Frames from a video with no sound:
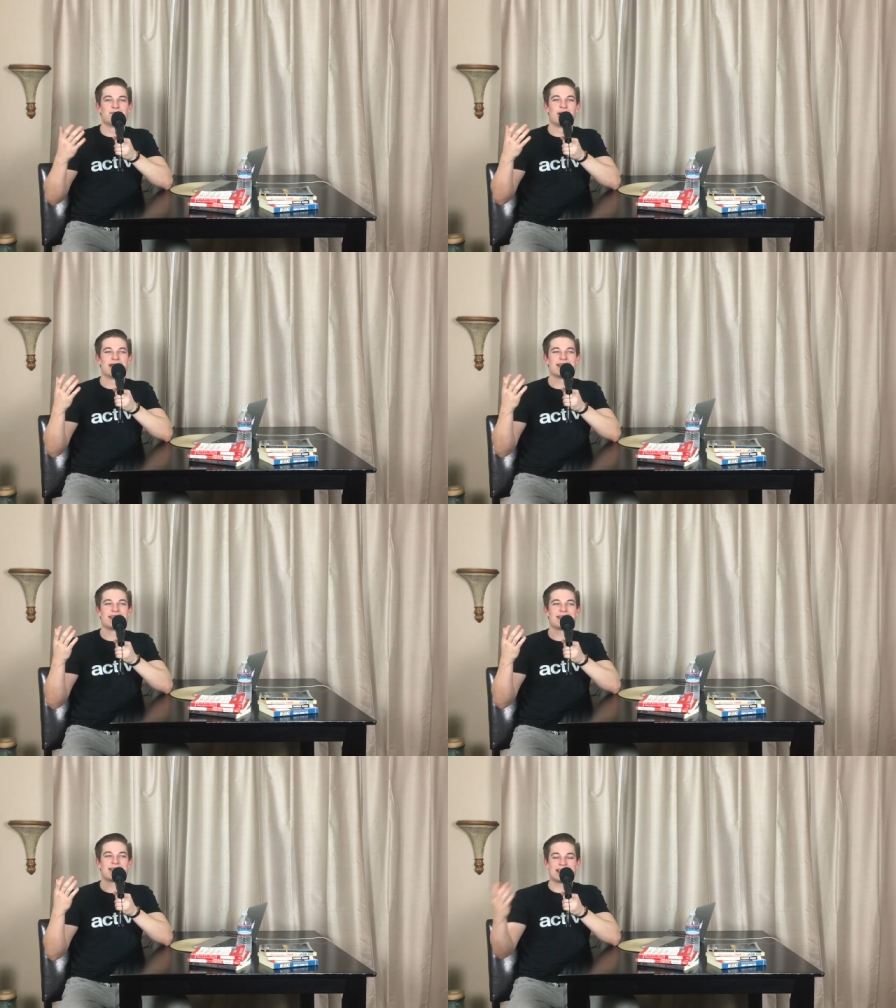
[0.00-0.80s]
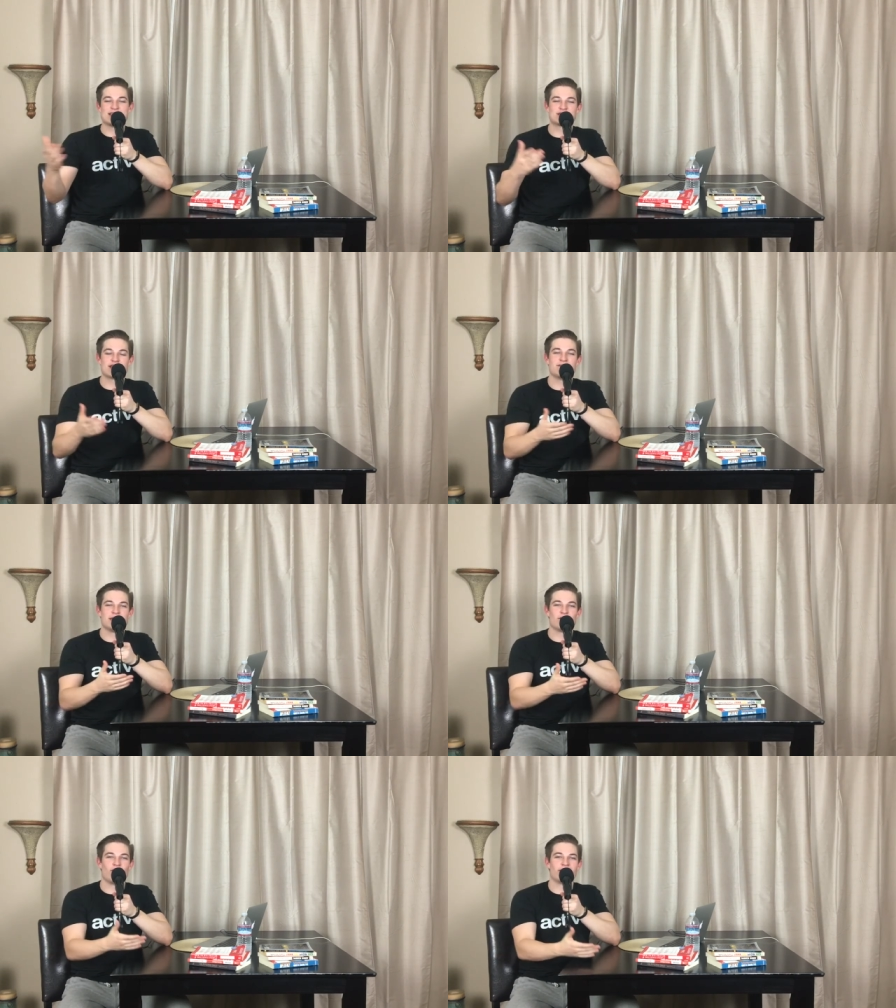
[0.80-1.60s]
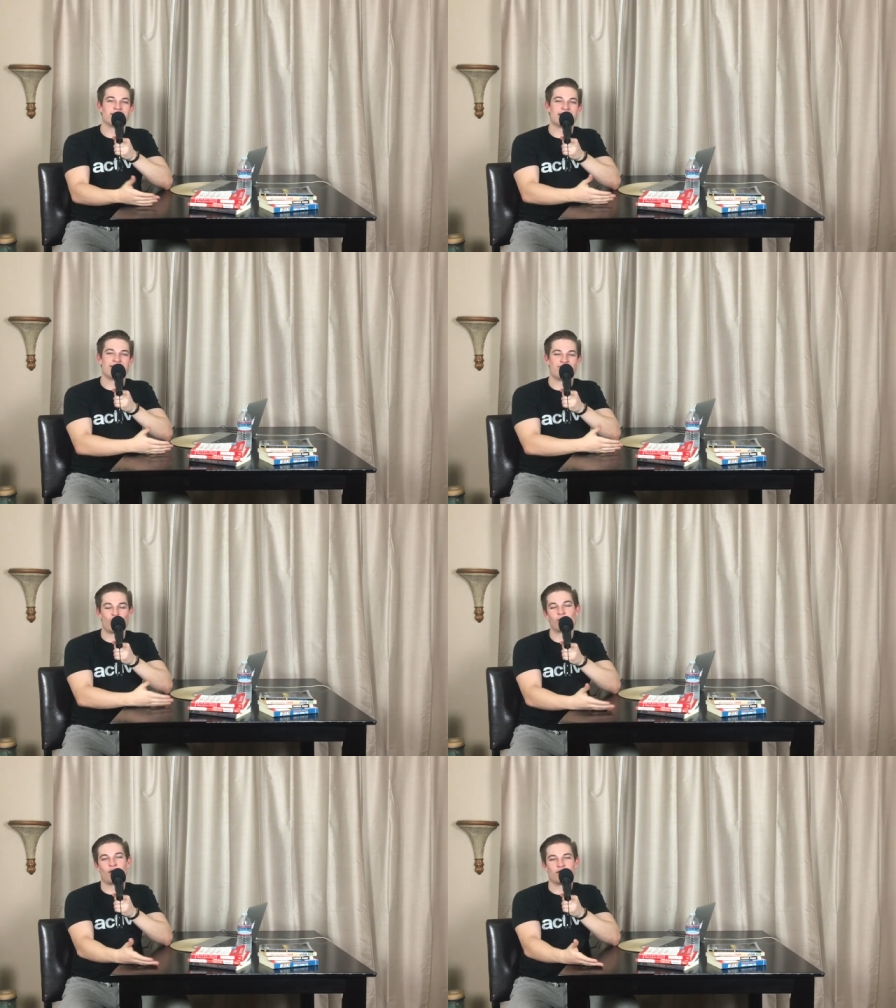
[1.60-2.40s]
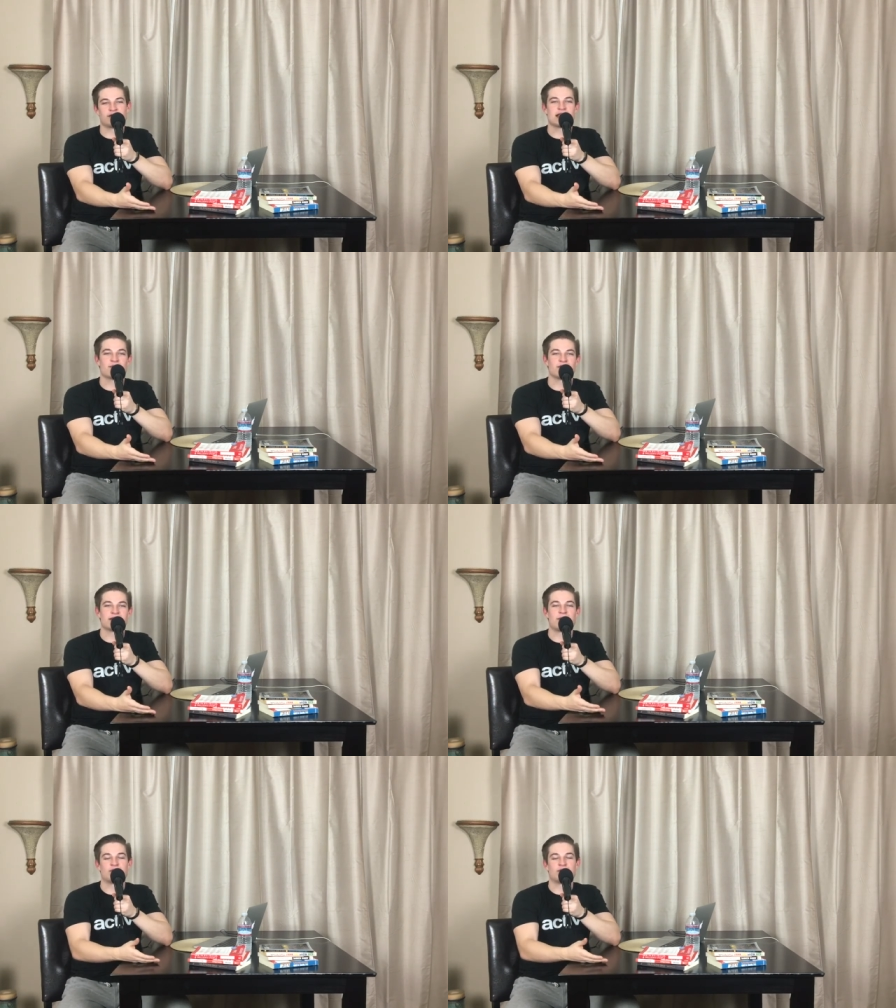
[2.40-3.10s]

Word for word: But he should have been the one that informed all his neighbors, and I'm